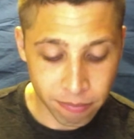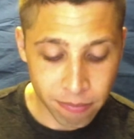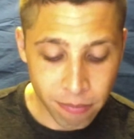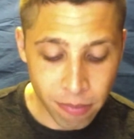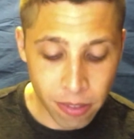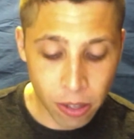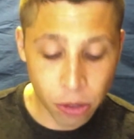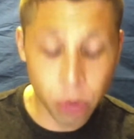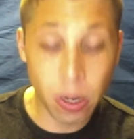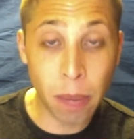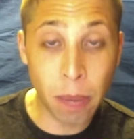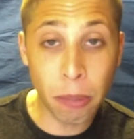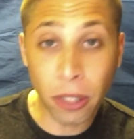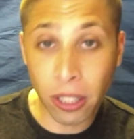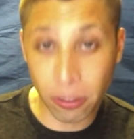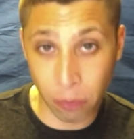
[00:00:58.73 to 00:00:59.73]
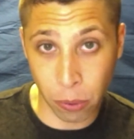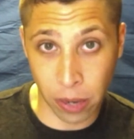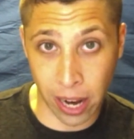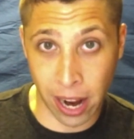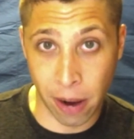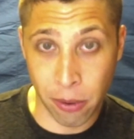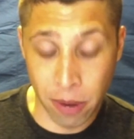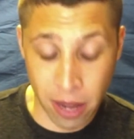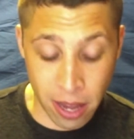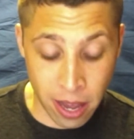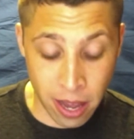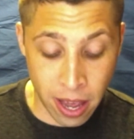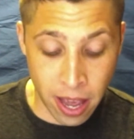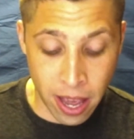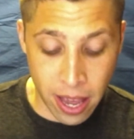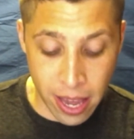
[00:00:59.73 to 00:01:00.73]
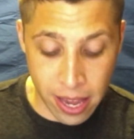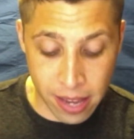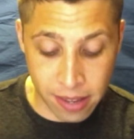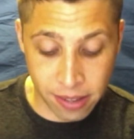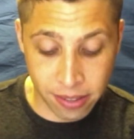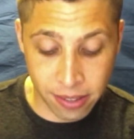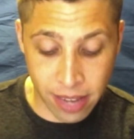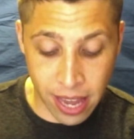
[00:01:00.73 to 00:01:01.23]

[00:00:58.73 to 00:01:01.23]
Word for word: So what I'm looking for now is